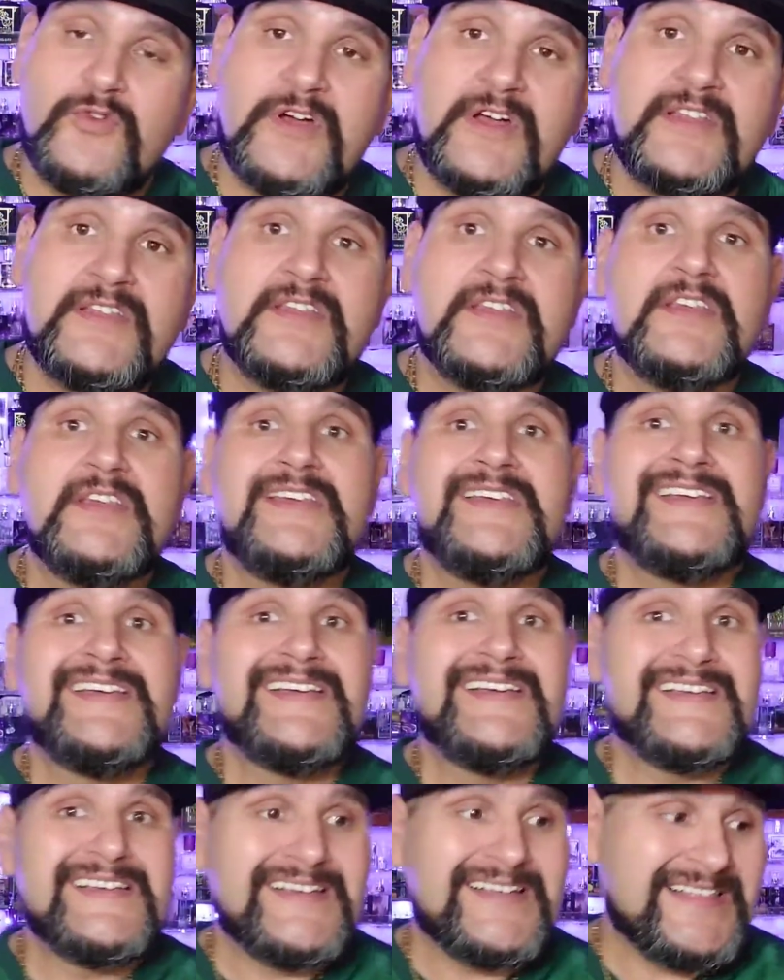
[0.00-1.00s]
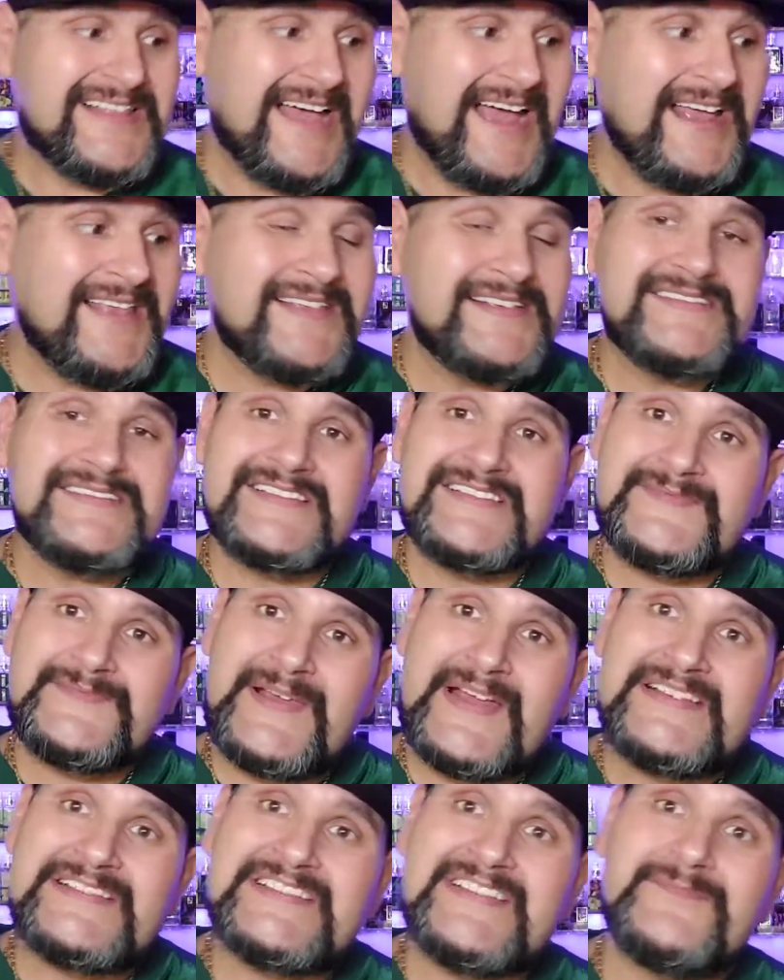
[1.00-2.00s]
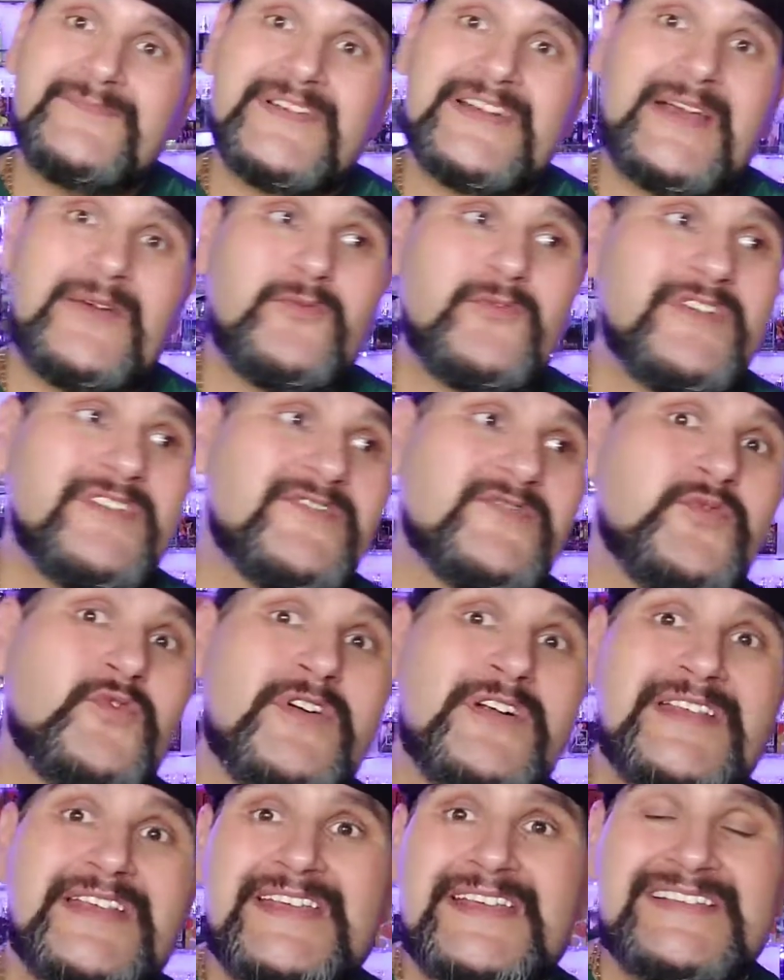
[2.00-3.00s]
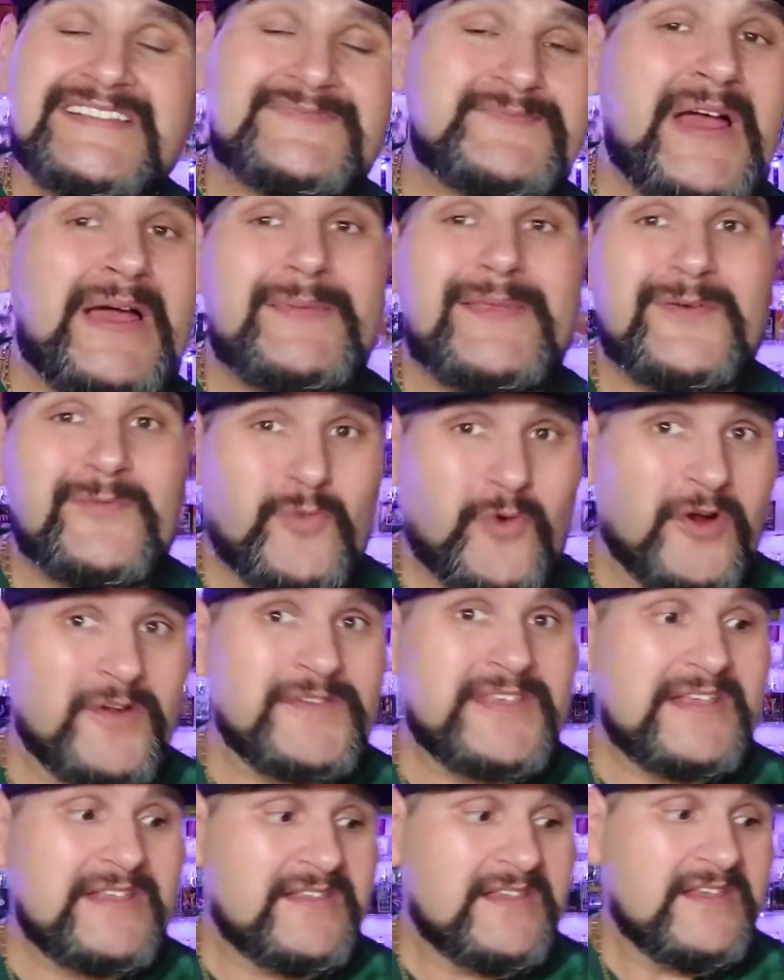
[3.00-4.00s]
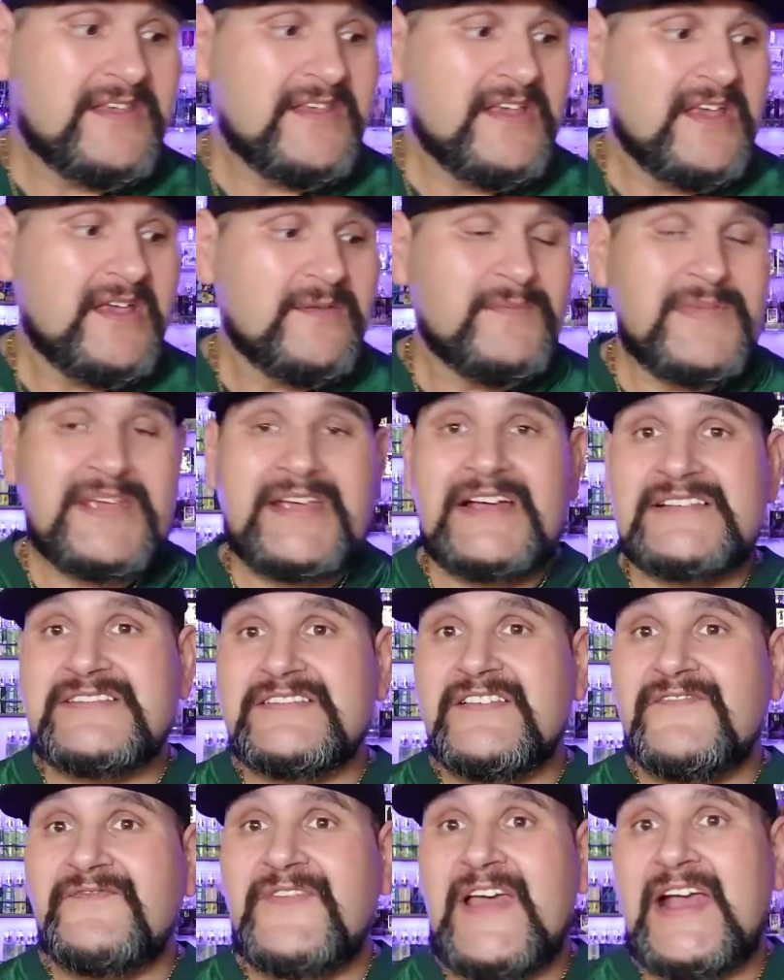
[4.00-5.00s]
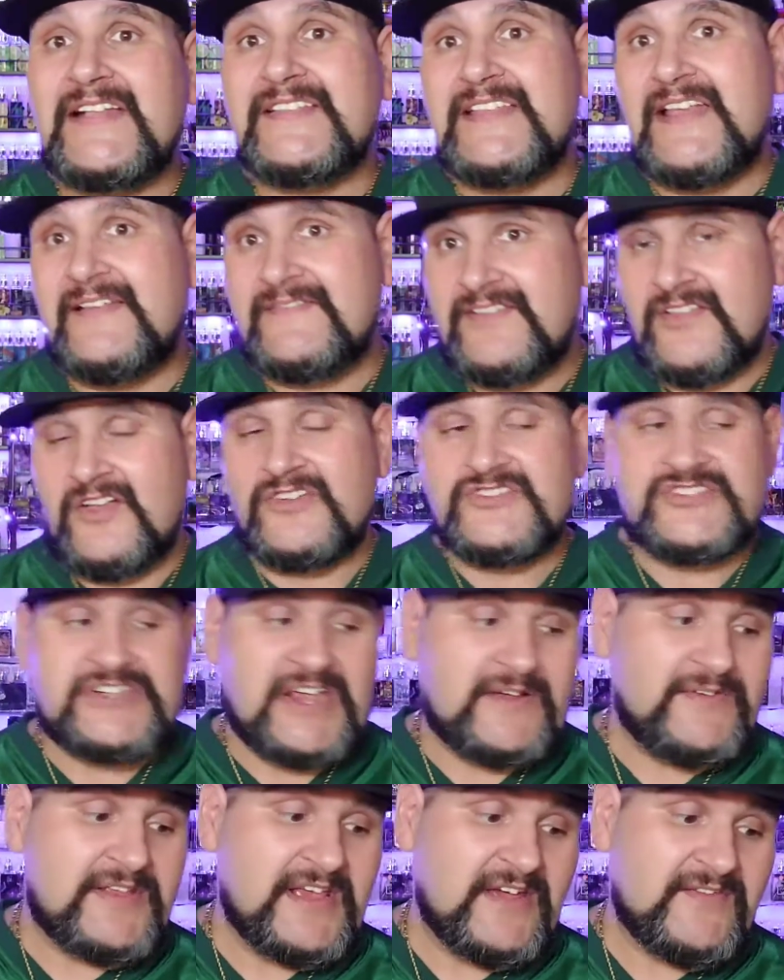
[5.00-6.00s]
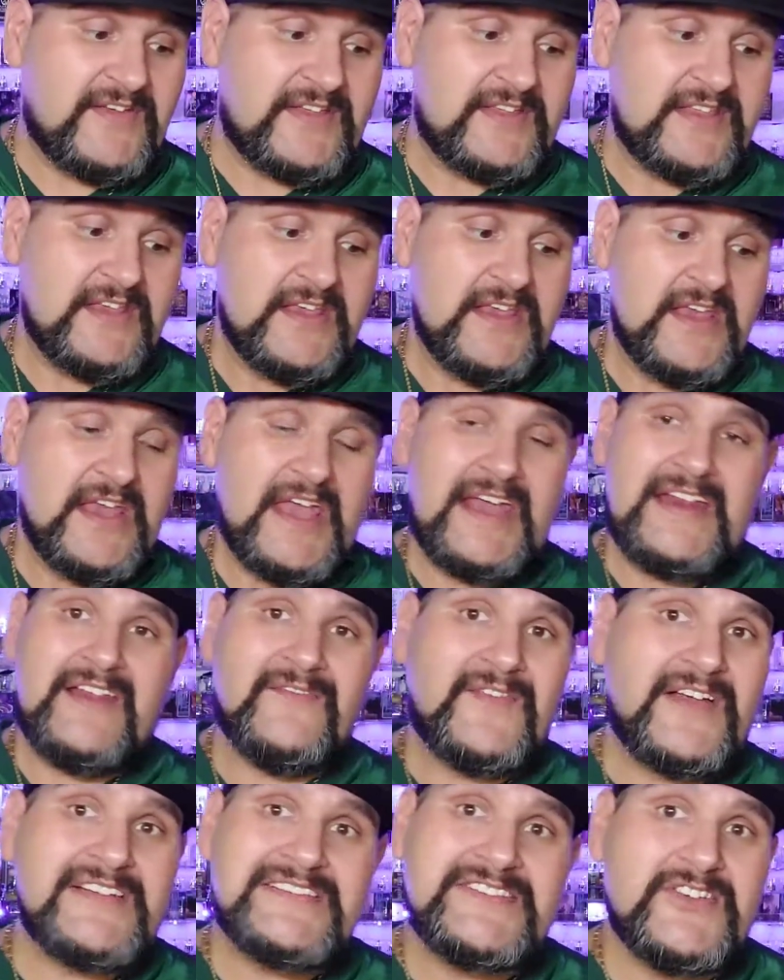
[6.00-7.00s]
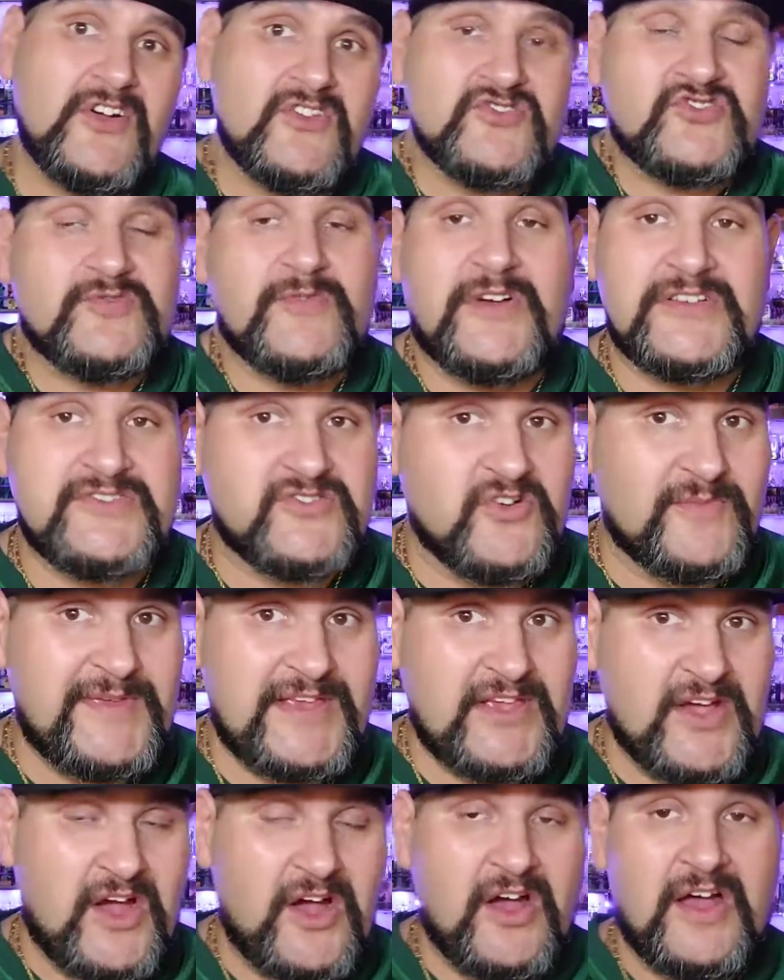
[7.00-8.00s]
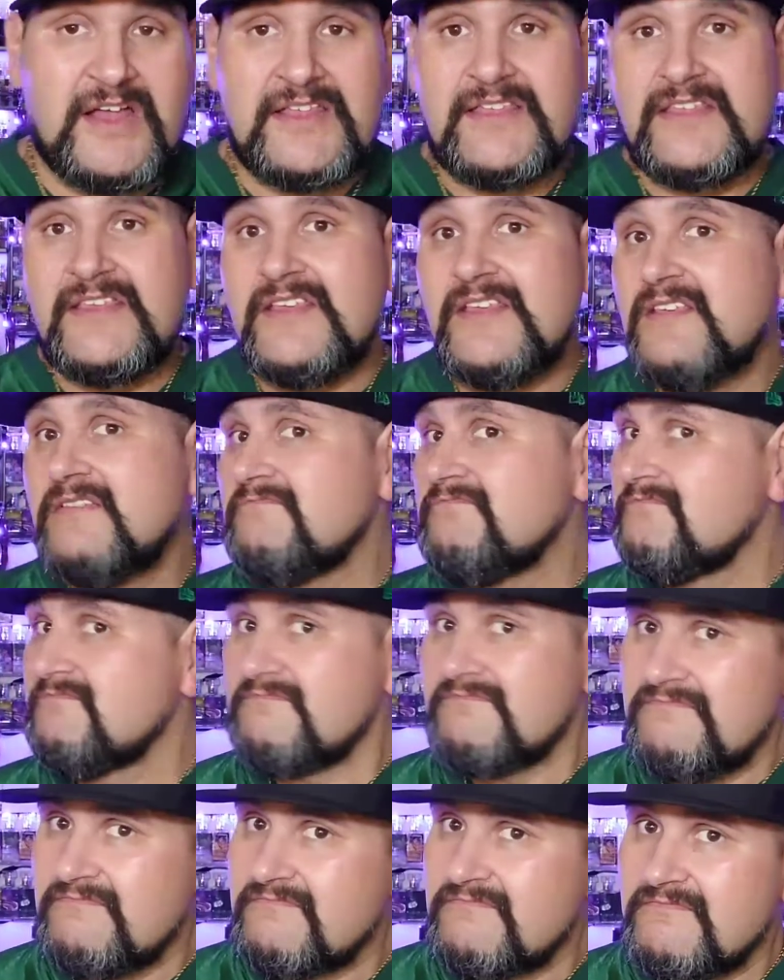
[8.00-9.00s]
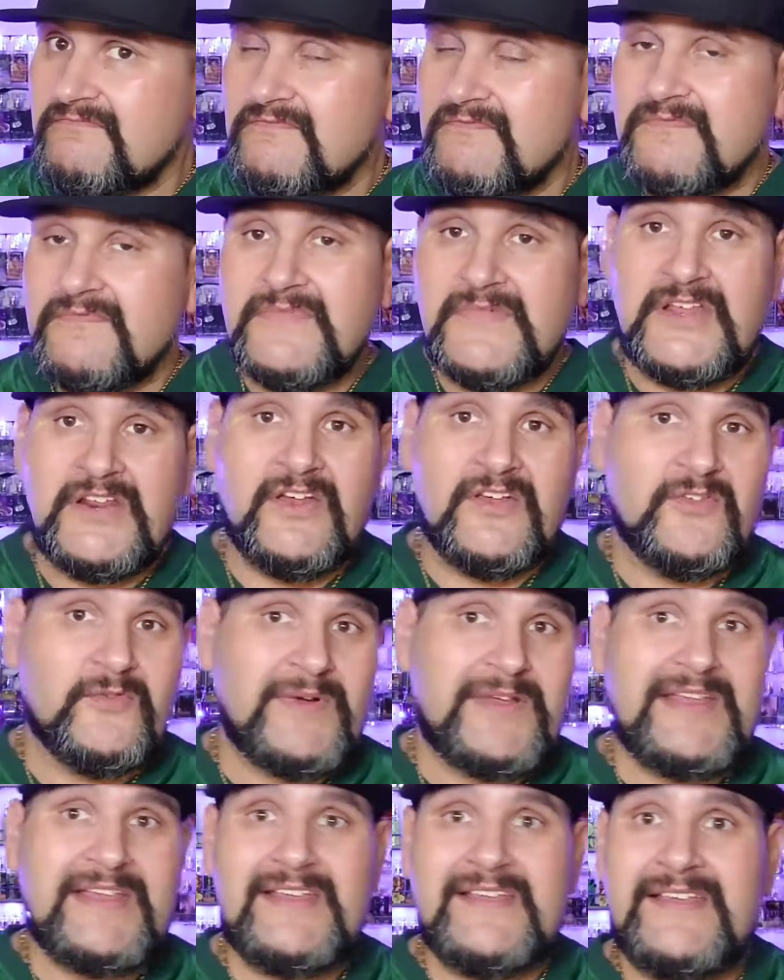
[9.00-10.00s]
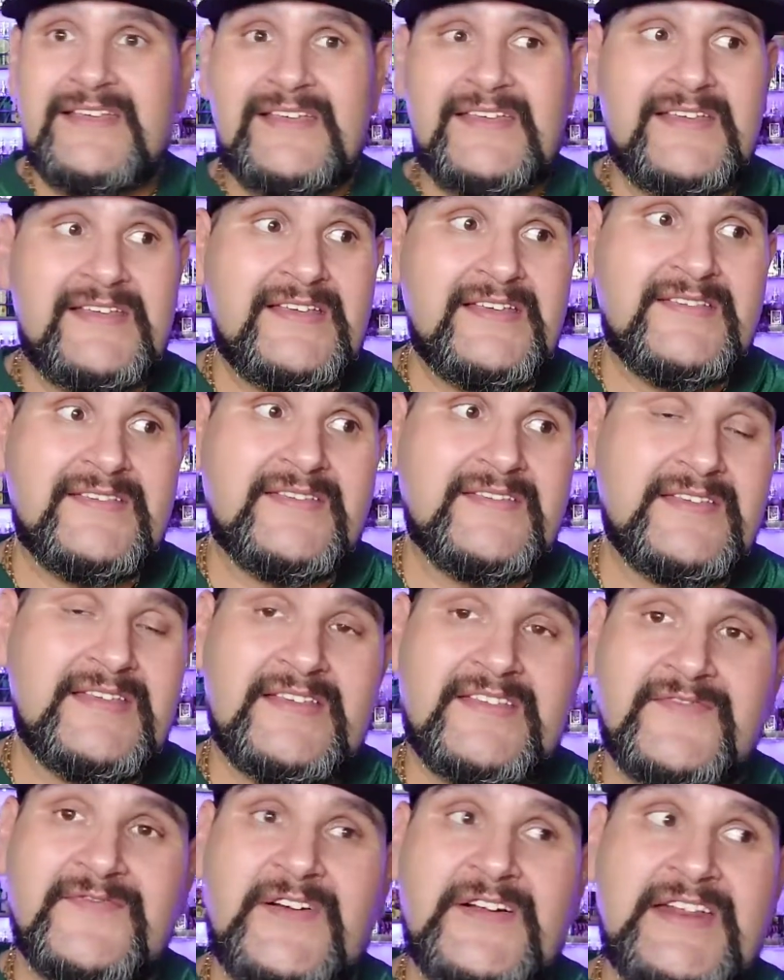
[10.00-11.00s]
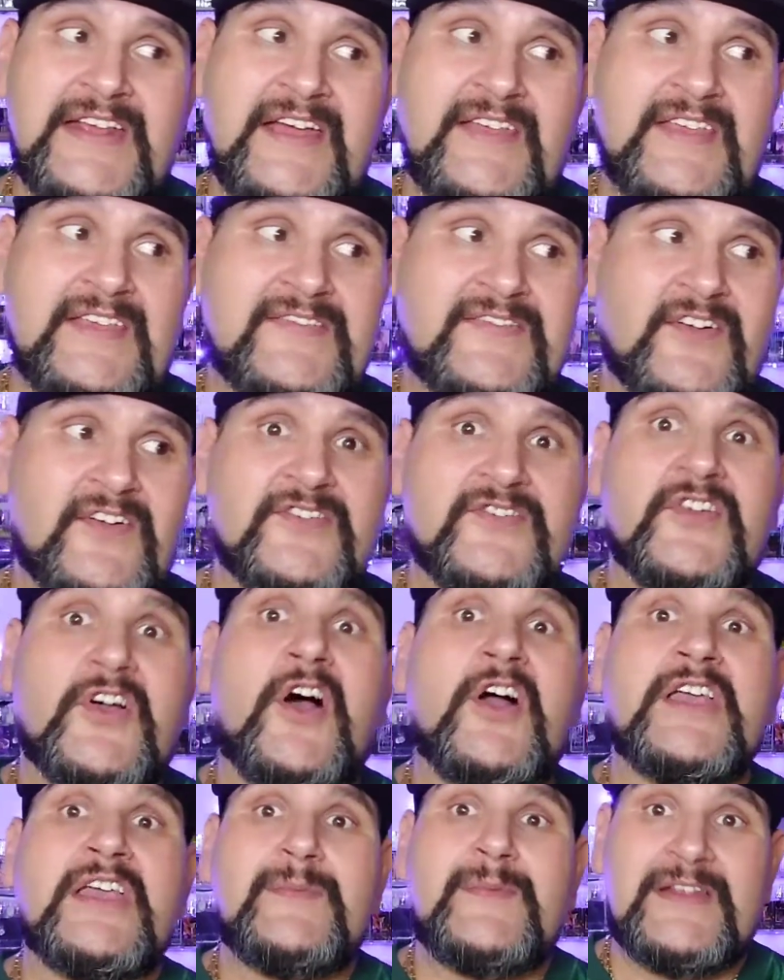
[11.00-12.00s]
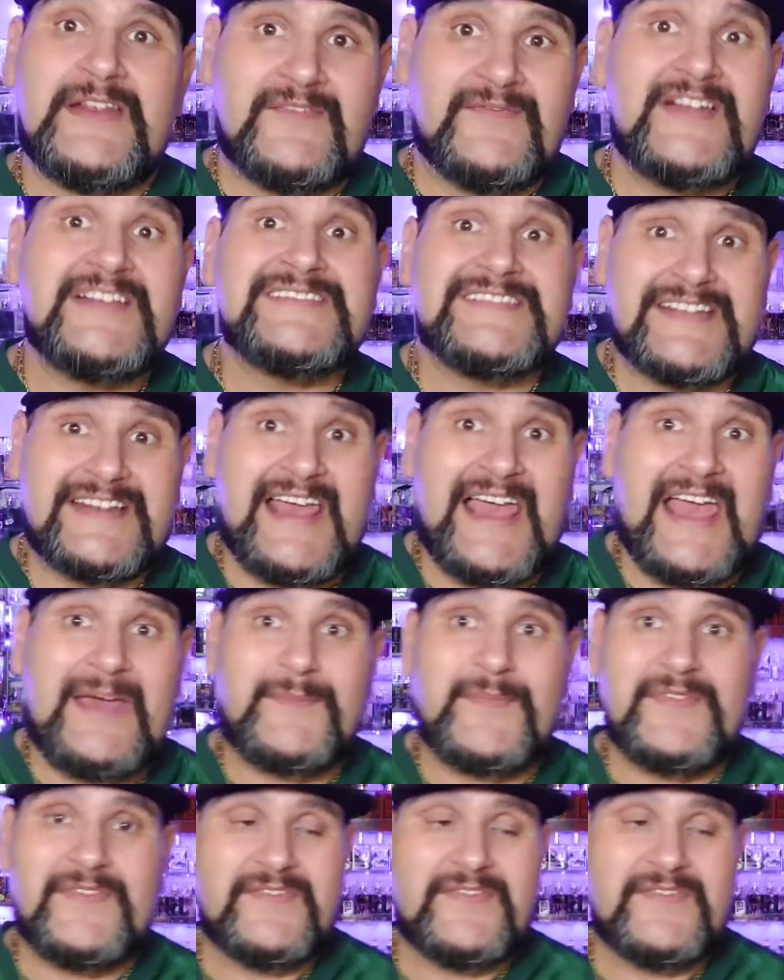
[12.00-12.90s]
one. Goliath is expensive, but at 120, it's probably worth it because of the fact of uh, the longevity of it. And eventually, Ultramar is going to be gone. You know, the way it, it's it's funny how they start talking about it. Eventually, it happens.